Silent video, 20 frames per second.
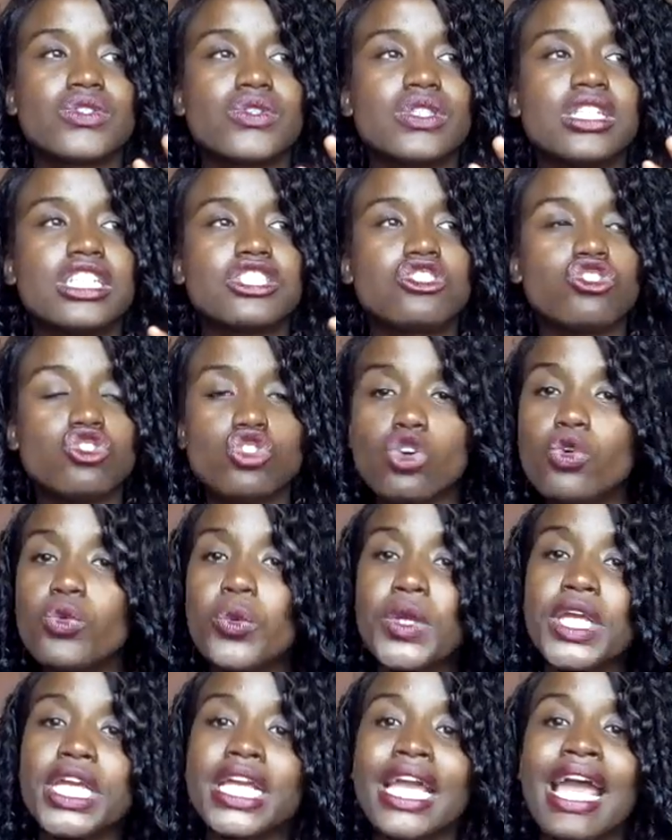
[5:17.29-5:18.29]
So there is no
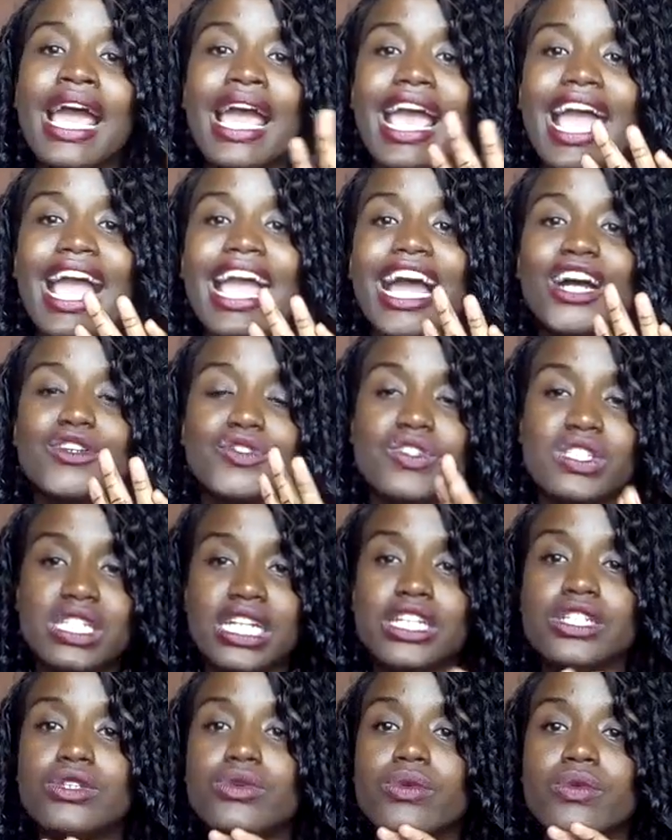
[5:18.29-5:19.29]
week I have
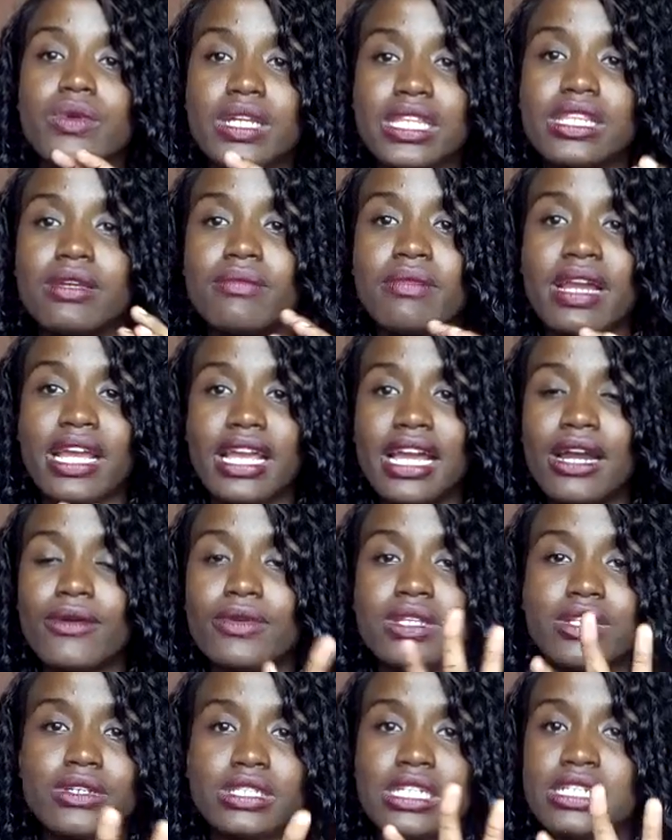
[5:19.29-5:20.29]
stayed with my
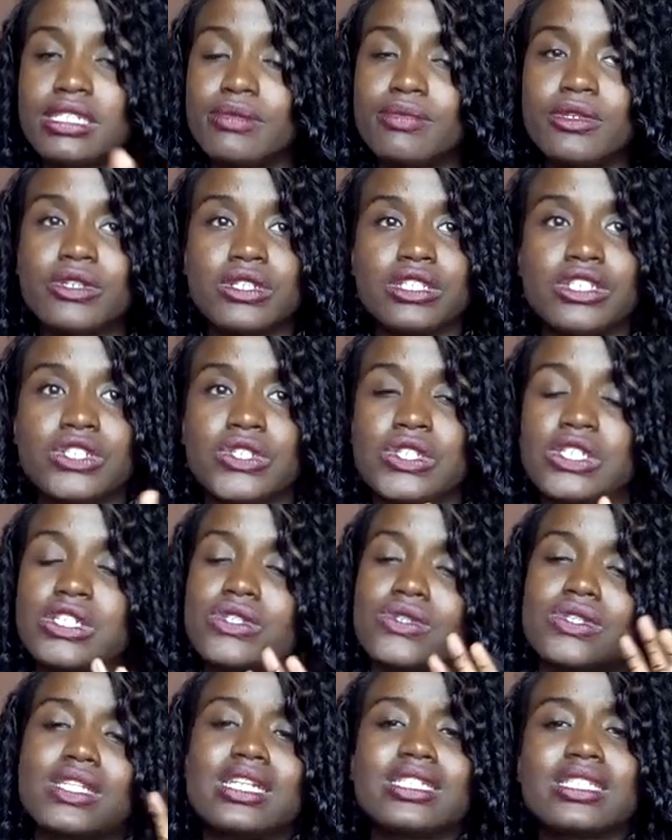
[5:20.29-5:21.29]
hair without a deep
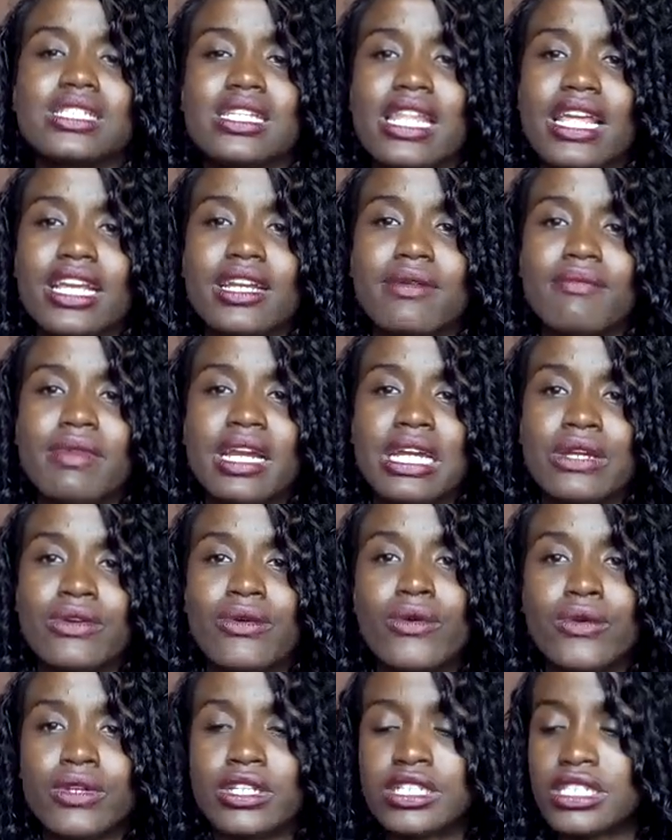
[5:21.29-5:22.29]
conditioner. So that's like my
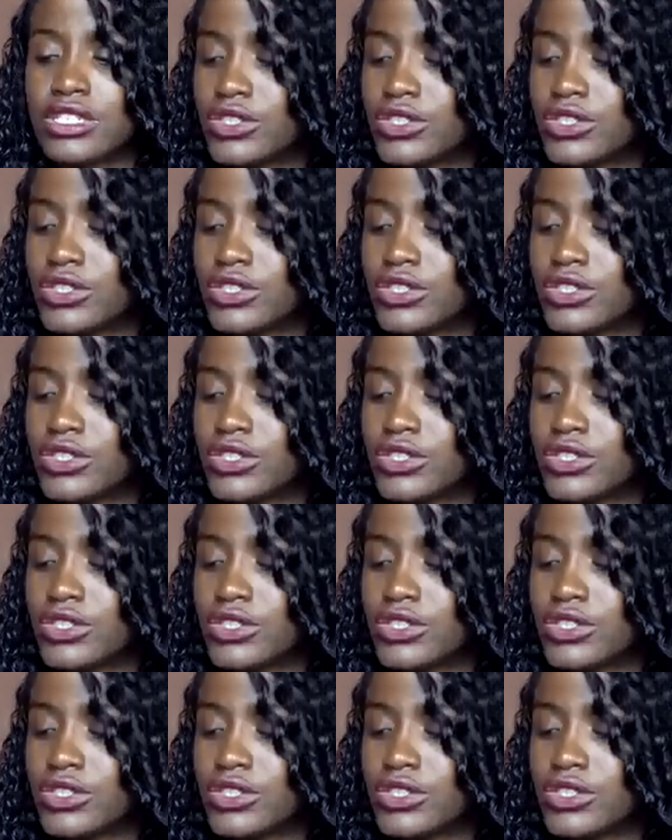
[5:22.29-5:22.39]
whole